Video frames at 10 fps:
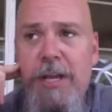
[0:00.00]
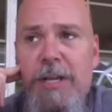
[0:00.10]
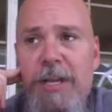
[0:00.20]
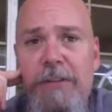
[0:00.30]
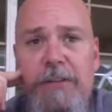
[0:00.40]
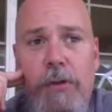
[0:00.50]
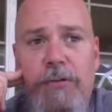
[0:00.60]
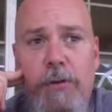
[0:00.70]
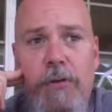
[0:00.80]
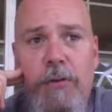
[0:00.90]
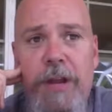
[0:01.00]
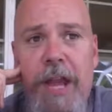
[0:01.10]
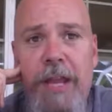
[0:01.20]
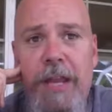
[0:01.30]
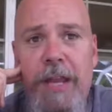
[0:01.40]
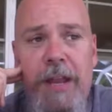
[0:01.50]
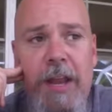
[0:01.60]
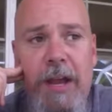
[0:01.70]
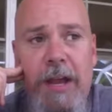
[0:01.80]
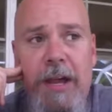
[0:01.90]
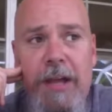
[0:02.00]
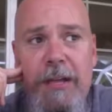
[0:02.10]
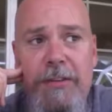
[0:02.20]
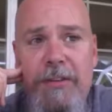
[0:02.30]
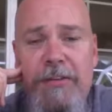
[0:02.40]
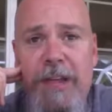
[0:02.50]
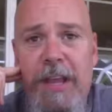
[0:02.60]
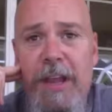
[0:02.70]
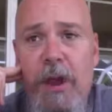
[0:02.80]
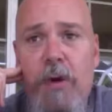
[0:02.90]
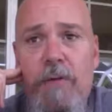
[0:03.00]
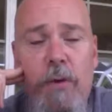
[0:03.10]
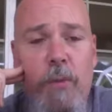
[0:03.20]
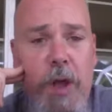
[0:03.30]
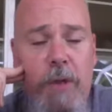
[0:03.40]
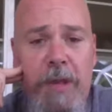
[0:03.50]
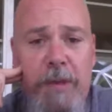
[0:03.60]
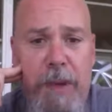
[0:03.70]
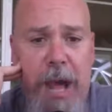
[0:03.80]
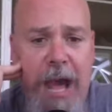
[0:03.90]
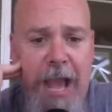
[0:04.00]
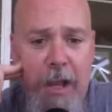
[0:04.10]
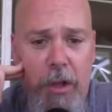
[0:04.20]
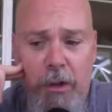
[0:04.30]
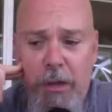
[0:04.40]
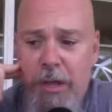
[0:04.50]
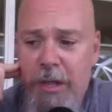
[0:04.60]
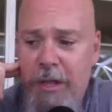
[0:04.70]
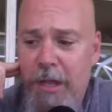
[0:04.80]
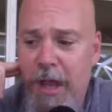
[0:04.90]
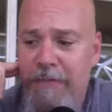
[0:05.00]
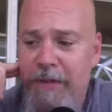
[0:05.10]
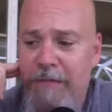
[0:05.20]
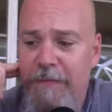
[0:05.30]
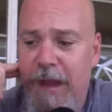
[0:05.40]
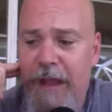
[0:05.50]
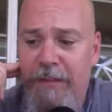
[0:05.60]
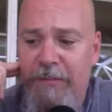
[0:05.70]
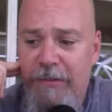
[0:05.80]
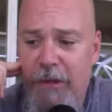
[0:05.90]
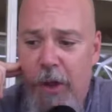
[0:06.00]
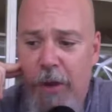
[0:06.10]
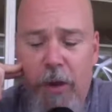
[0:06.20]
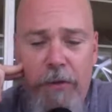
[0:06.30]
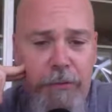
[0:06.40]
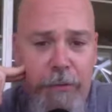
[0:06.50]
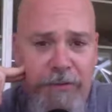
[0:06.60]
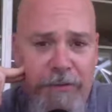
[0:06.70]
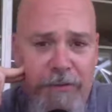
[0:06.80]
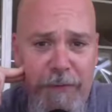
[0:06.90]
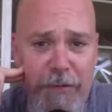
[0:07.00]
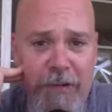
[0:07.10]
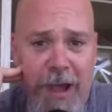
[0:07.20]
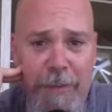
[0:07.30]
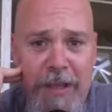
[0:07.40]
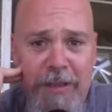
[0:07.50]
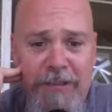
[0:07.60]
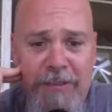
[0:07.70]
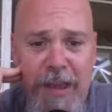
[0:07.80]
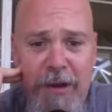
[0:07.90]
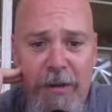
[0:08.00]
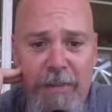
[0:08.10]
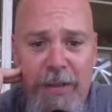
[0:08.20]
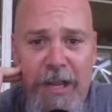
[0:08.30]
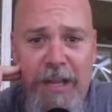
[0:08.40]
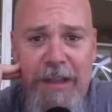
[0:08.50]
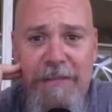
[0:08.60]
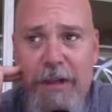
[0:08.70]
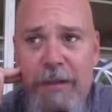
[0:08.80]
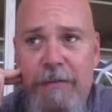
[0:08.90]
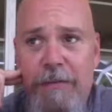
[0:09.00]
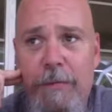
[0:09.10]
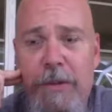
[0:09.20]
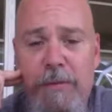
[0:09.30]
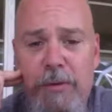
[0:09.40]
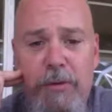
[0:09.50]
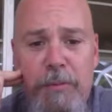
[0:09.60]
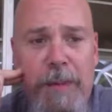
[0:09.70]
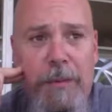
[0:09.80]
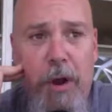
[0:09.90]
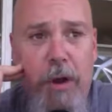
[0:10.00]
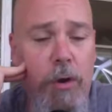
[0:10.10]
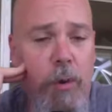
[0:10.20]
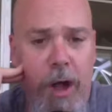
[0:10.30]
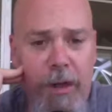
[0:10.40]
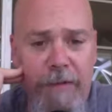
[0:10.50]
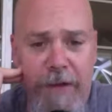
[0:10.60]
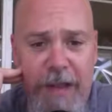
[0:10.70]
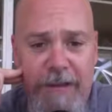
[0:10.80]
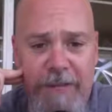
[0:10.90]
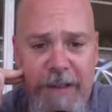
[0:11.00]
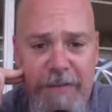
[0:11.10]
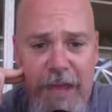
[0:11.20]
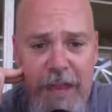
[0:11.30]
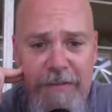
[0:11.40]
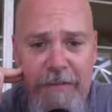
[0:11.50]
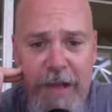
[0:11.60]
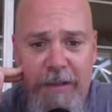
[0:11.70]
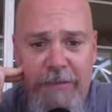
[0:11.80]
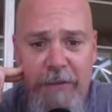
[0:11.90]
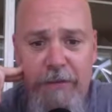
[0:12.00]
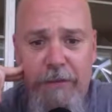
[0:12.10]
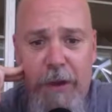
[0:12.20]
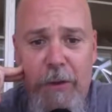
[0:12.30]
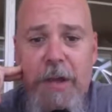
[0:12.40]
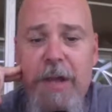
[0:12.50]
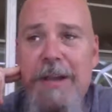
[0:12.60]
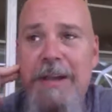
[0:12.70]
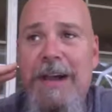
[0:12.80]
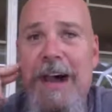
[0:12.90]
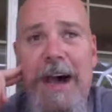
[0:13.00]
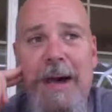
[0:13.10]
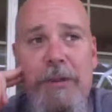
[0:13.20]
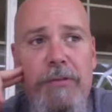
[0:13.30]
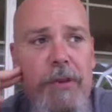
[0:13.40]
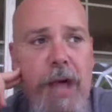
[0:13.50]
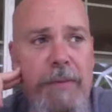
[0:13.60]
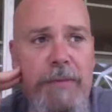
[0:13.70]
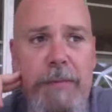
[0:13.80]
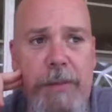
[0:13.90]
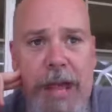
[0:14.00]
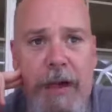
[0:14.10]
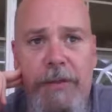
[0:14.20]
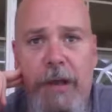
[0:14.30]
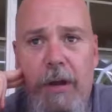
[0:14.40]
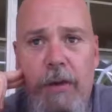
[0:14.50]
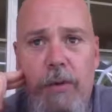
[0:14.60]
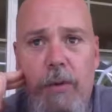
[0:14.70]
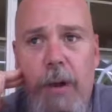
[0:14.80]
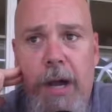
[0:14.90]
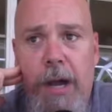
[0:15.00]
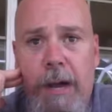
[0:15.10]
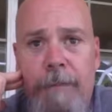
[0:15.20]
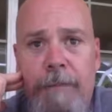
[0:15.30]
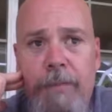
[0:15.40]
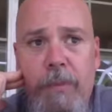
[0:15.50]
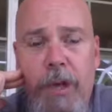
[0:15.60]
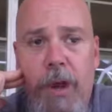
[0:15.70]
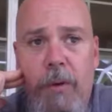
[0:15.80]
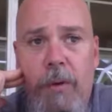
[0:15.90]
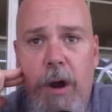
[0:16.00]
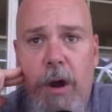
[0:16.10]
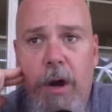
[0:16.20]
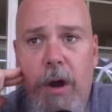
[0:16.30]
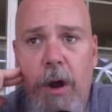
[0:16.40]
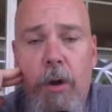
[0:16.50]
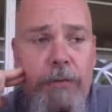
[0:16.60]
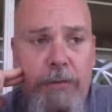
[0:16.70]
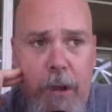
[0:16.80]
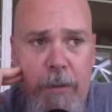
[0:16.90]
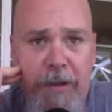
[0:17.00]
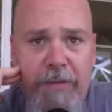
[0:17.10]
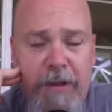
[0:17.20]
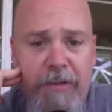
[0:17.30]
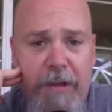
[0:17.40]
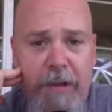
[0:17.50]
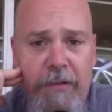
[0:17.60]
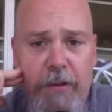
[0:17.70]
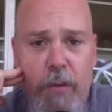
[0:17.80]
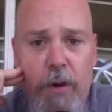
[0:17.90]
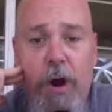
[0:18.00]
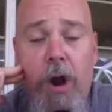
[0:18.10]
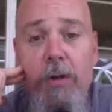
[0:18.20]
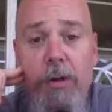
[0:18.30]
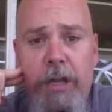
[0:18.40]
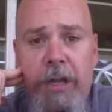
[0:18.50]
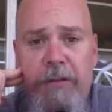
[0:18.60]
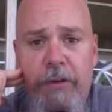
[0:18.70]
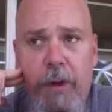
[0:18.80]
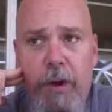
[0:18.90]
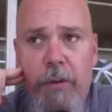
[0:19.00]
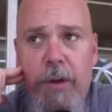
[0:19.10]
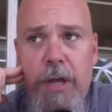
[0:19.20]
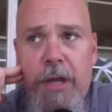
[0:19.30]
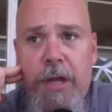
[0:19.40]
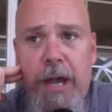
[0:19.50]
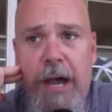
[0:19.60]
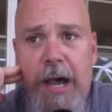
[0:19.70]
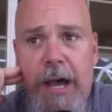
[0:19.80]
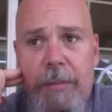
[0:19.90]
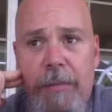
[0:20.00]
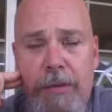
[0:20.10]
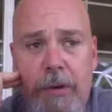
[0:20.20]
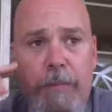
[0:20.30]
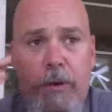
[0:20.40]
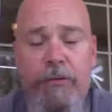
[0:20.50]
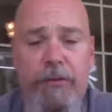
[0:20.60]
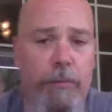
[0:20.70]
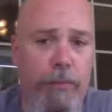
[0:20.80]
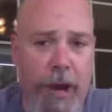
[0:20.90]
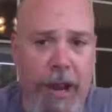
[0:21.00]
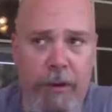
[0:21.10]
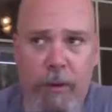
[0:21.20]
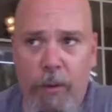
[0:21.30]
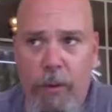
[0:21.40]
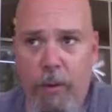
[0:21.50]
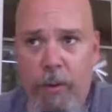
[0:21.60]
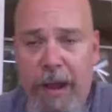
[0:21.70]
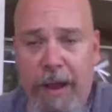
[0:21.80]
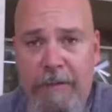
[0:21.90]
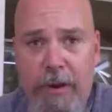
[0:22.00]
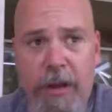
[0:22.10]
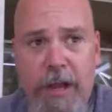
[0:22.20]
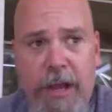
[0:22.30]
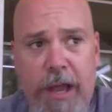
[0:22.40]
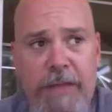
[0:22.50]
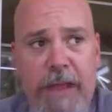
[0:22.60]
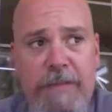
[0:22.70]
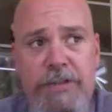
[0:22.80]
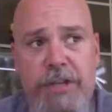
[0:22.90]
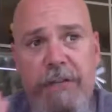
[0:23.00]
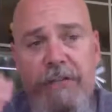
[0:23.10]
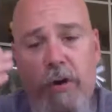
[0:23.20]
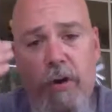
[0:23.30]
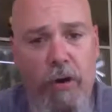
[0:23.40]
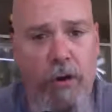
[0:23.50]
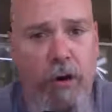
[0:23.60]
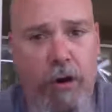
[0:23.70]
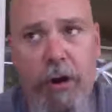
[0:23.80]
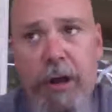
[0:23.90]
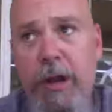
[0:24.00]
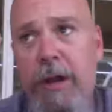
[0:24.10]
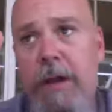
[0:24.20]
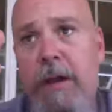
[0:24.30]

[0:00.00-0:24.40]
it's also created an, uh, just an overwhelming pile of advice on all sorts of different topics that are being given from people who maybe aren't qualified to give that advice. And so um, there's a lot of people out there who, um, you know, are own small businesses or are looking to grow um, their personal brand or, or whatever. And they've just heard